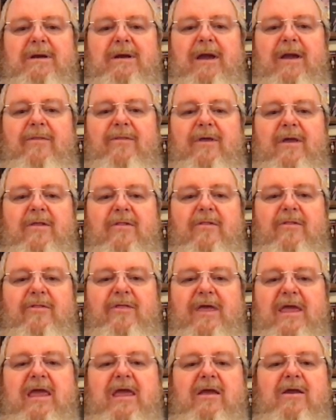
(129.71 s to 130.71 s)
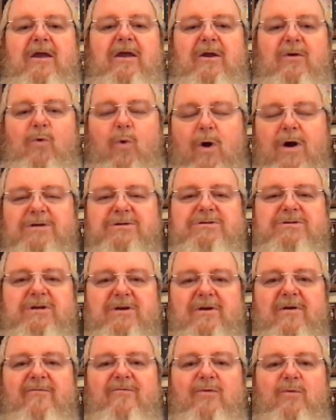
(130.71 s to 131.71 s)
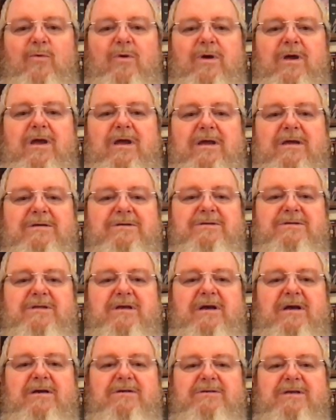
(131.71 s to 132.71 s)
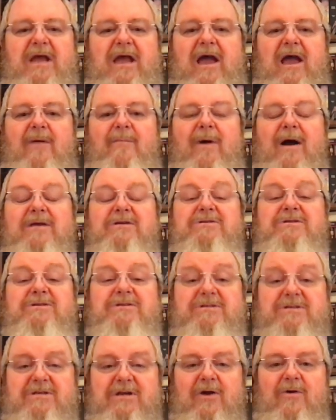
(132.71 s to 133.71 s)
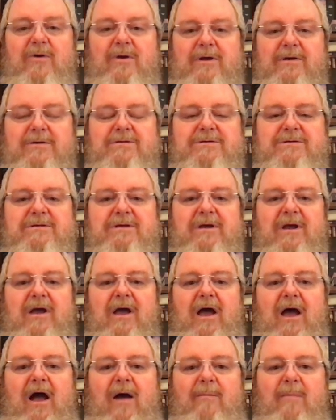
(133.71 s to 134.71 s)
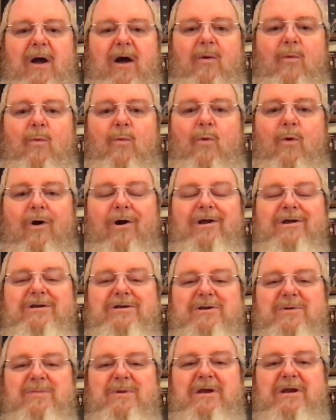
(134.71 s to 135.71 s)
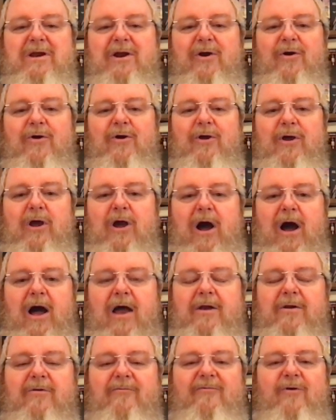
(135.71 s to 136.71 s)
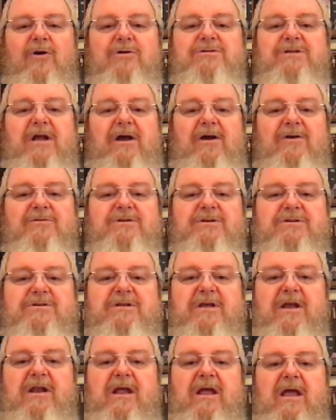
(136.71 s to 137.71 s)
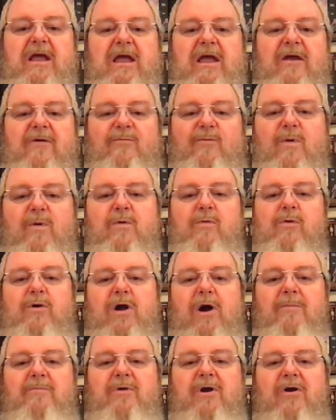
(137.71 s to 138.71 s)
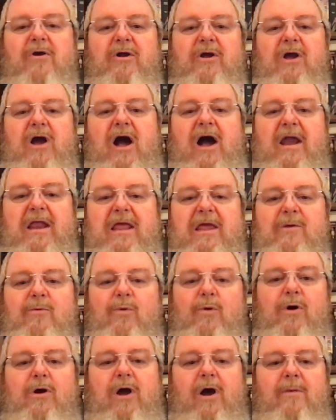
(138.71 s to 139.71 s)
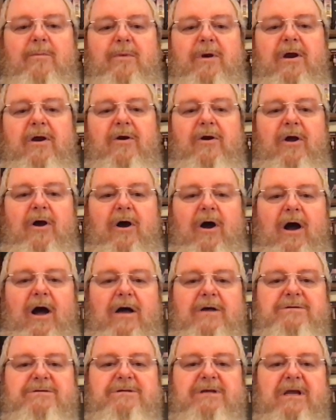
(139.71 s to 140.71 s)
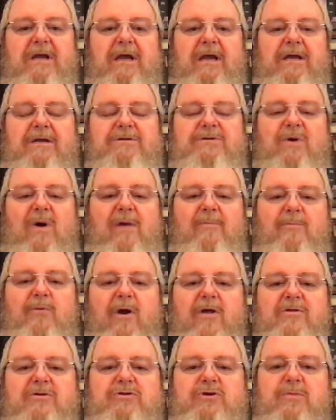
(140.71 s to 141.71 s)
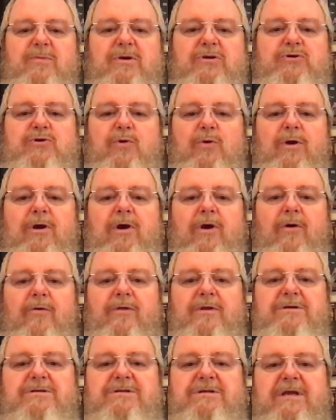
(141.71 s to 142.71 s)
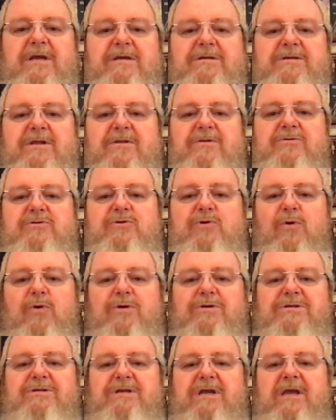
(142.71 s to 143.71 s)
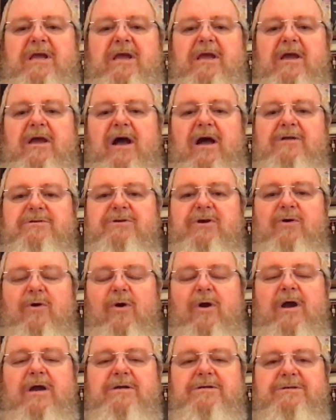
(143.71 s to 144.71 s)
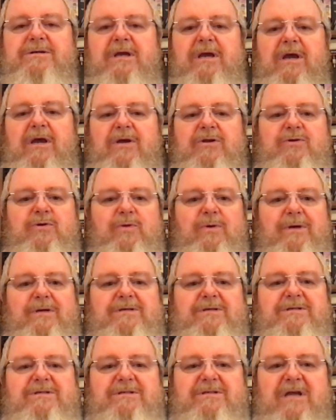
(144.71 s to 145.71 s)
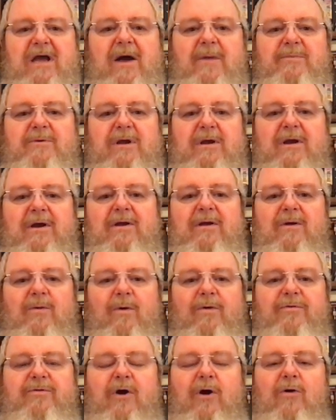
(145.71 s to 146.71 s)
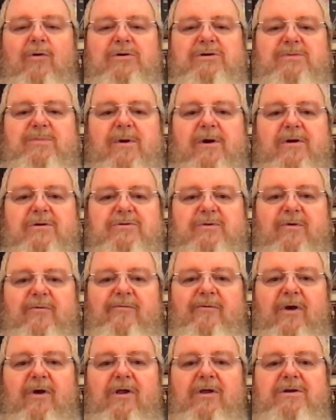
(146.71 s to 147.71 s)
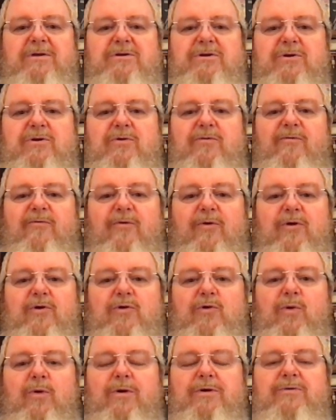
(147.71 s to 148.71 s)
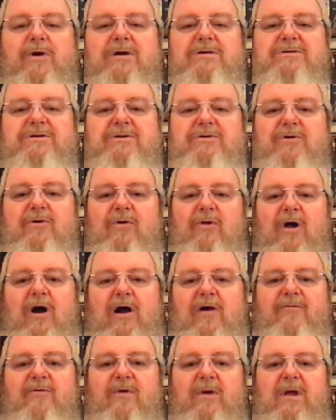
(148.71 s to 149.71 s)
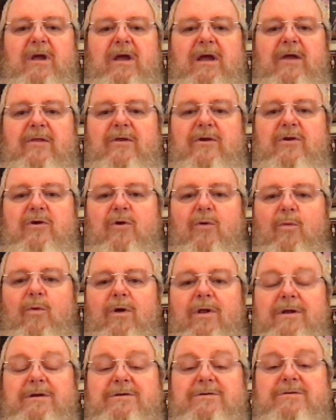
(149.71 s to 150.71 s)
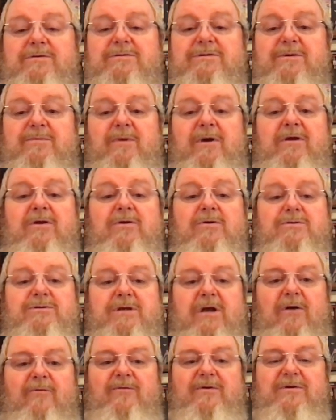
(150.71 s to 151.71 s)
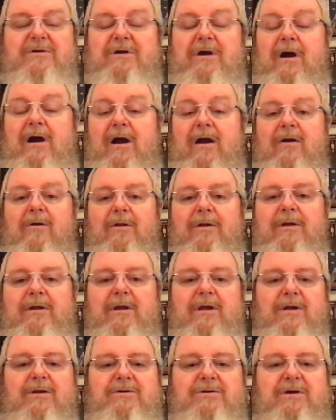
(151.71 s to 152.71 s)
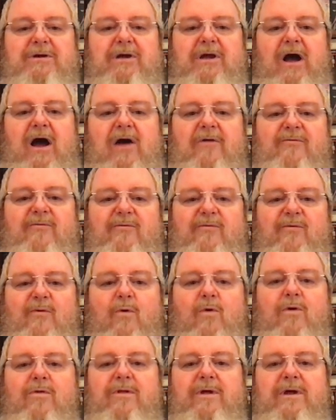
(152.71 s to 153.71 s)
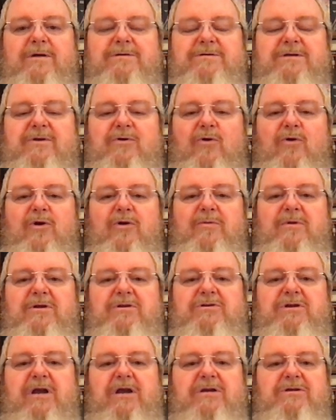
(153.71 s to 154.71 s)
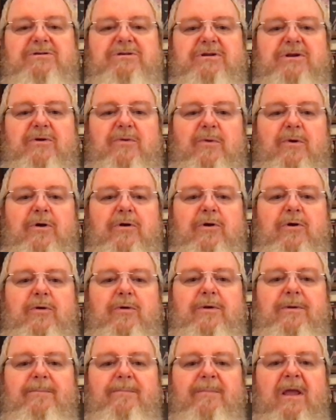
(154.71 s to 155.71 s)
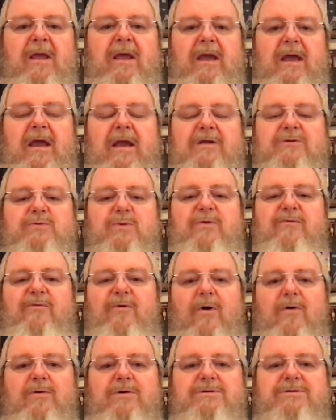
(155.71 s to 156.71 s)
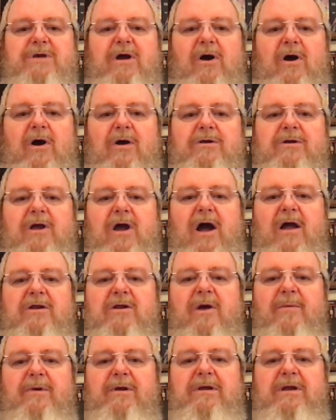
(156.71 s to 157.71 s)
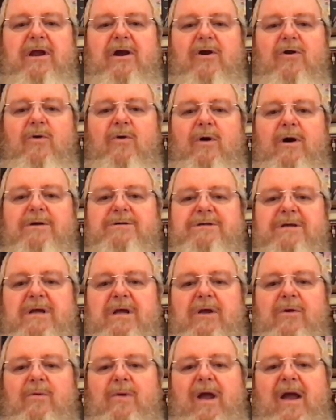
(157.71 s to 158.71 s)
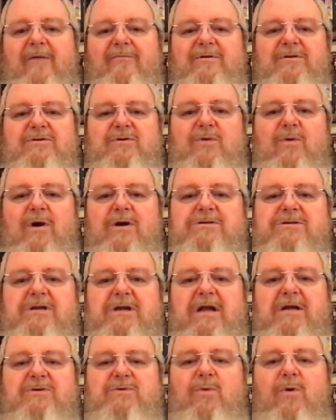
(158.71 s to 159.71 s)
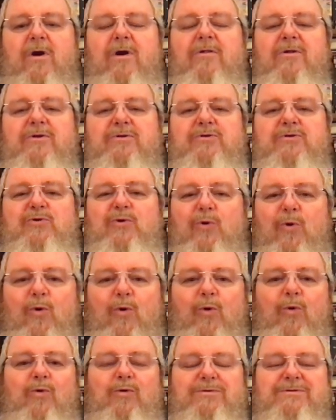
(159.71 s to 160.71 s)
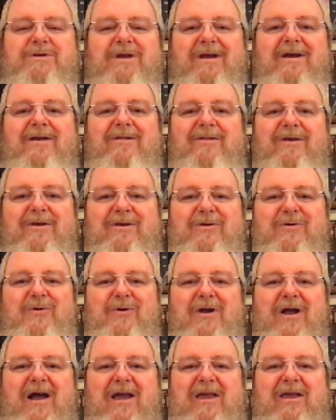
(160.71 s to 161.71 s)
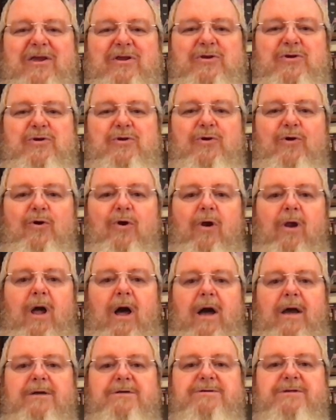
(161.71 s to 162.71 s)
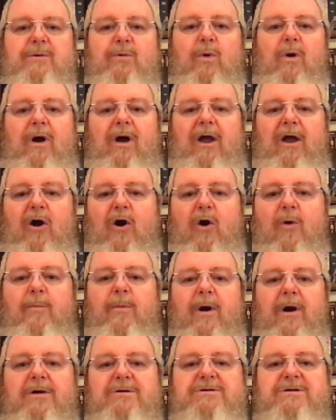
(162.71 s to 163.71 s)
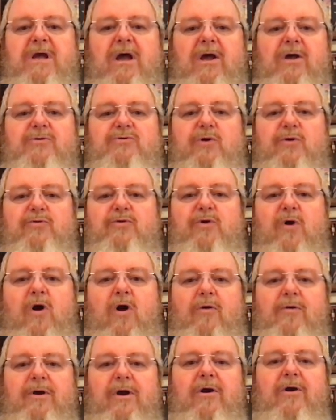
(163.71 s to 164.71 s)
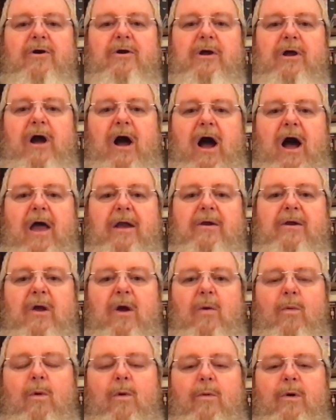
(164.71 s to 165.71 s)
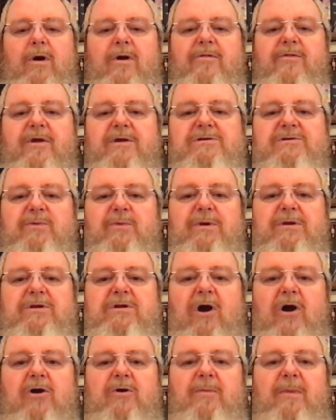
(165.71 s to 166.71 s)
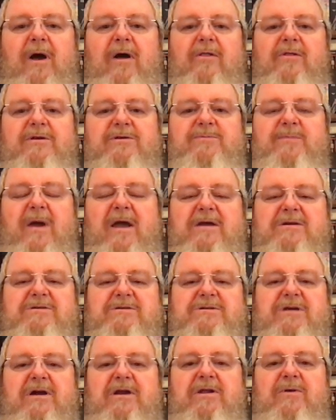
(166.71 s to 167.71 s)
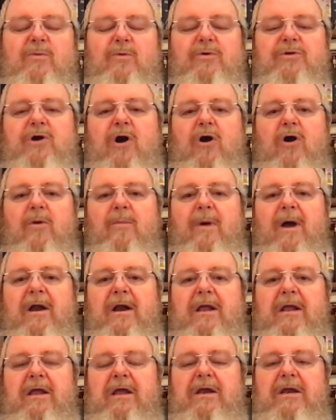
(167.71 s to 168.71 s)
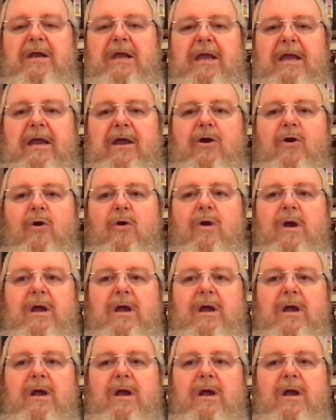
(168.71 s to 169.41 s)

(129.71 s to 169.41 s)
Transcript: And then the question of the week is this: am I serious about wanting to be near to God? The verse tells us that if we will come near to God, he will come near to us. And so I pray that you've been chewing on these things and that you are seeking God's grace to accept what the Holy Spirit is revealing to you for you to address in your life, and that you're willing to submit yourself entirely to God for this in order to be changed and renewed. And as we focus on God coming near to us, we have this question asked: what are the tools that you and I can utilize that will help us to draw near to God? Well, one of the things that we talked about this past Sunday, and we'll talk about again here